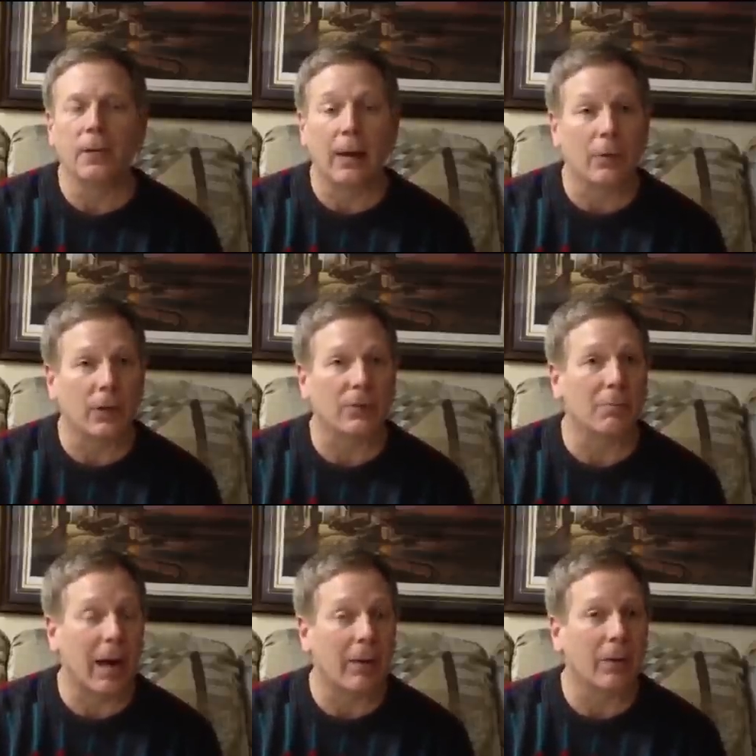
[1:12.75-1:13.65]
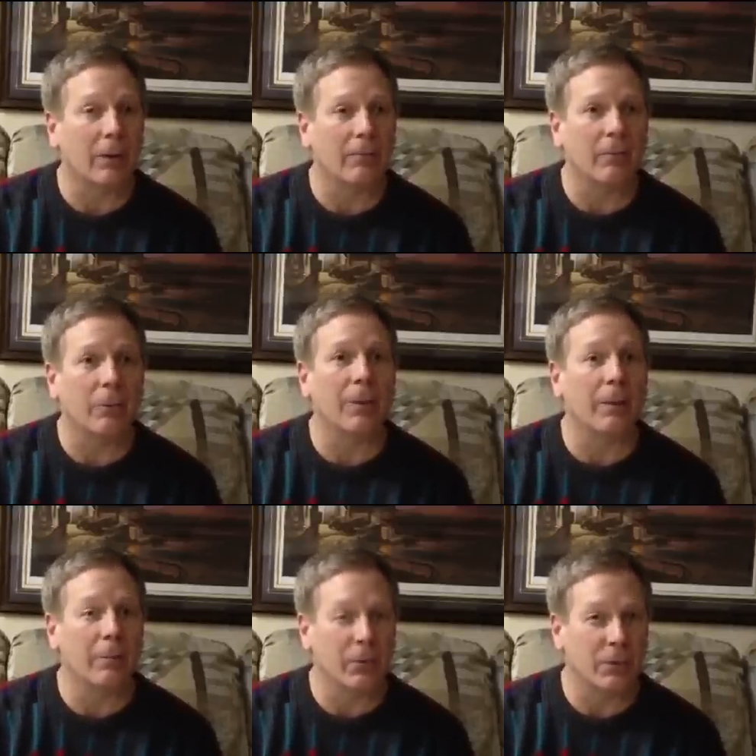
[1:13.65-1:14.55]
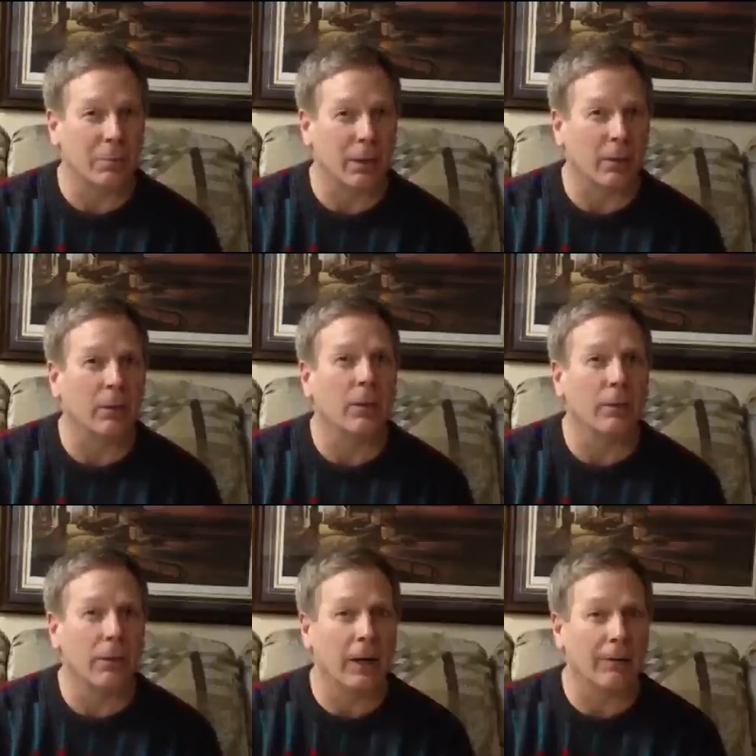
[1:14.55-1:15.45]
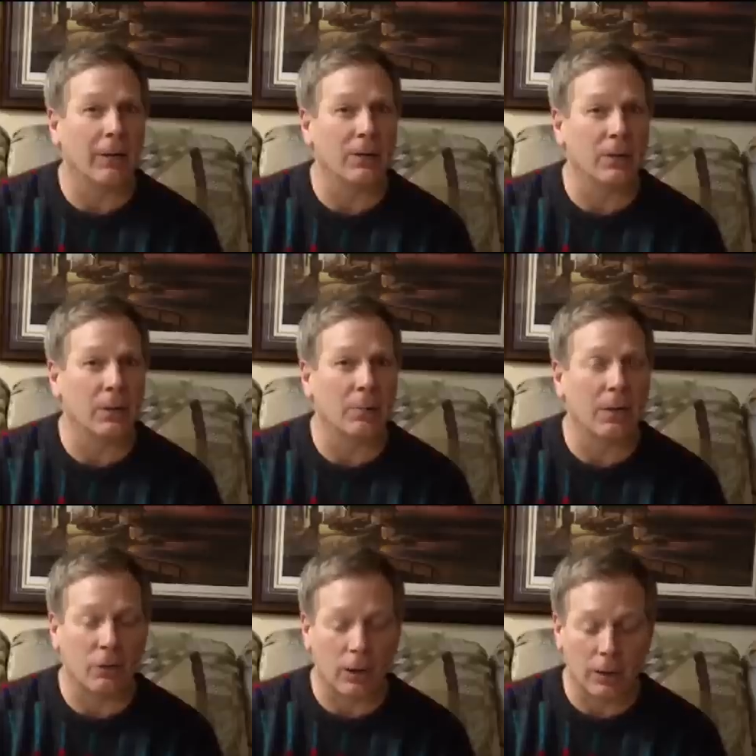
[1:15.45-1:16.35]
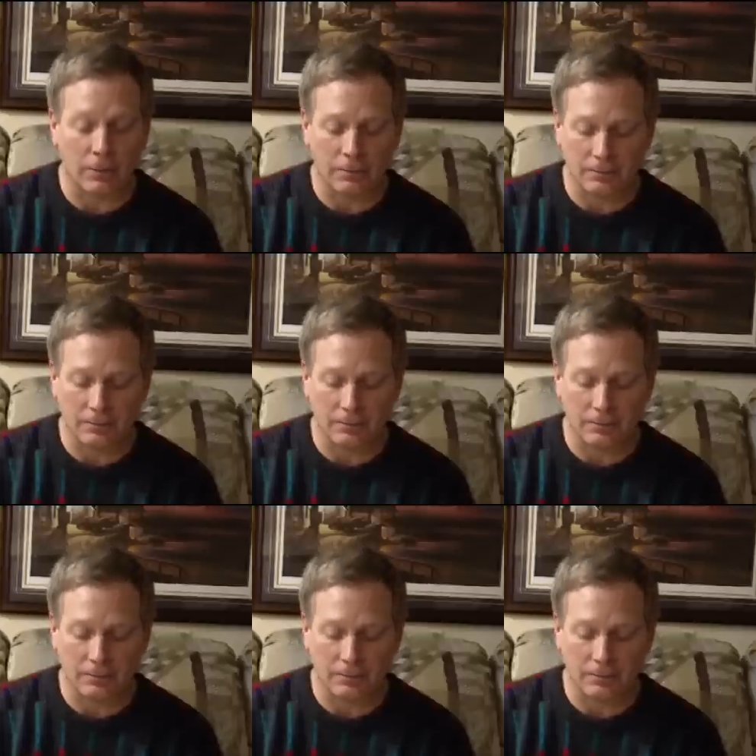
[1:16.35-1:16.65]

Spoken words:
and thus banned them from submittal of evidence into my trial?